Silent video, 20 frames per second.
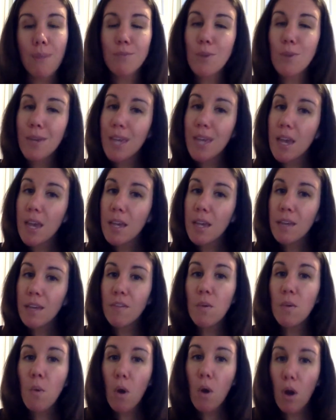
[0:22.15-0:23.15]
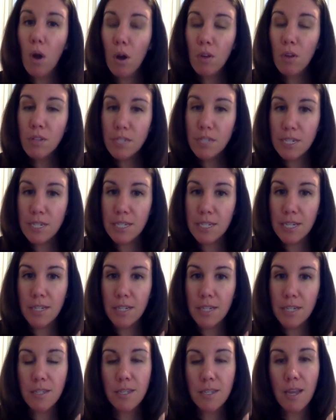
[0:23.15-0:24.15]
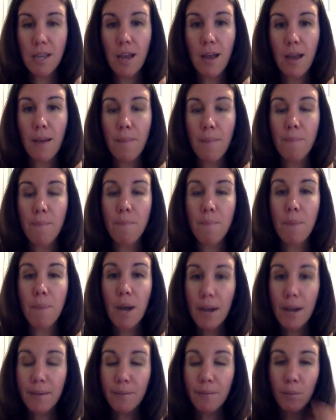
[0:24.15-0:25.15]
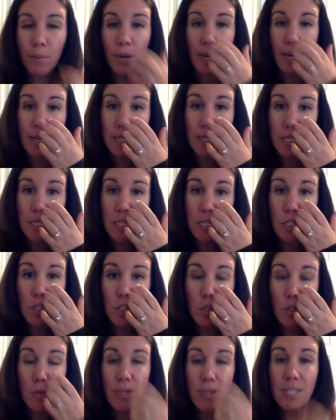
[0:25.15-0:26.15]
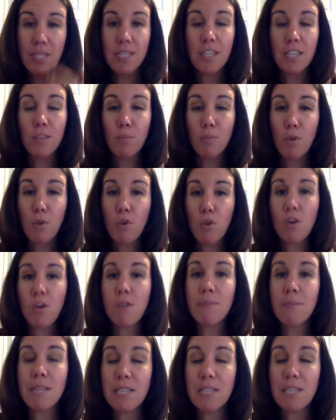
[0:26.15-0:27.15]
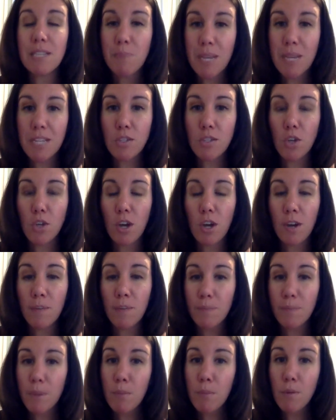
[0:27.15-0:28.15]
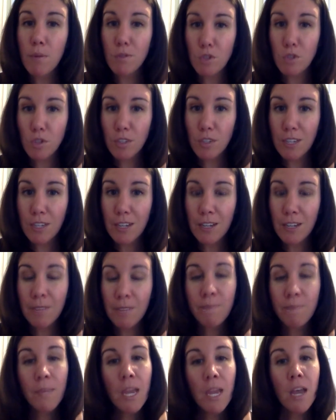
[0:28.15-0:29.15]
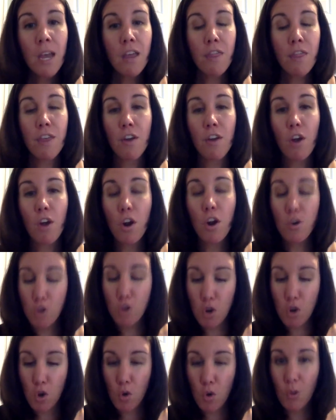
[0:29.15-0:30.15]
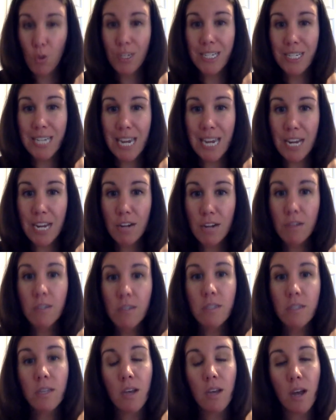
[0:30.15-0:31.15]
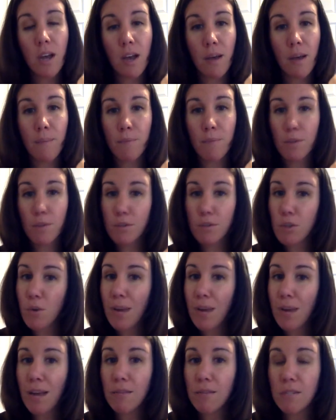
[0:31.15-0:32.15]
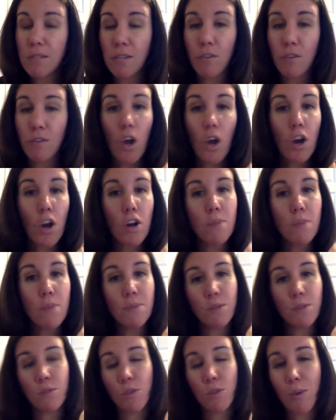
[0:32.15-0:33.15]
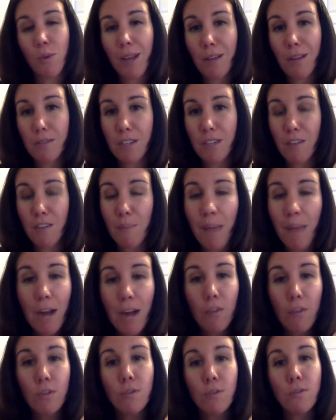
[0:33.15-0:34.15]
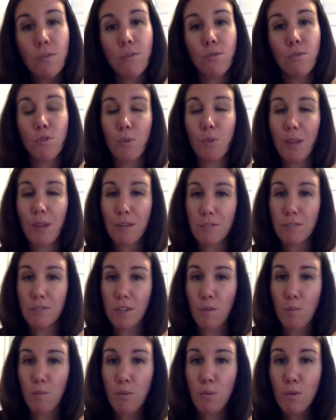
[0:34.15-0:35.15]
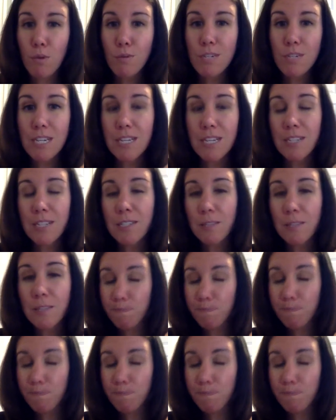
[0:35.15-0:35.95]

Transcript: So I can't give you all the details, but what I can teach you is that the program is based on emotional eating. There are no containers. There's no counting of carbs. There's no counting of macros. There's no counting of proteins.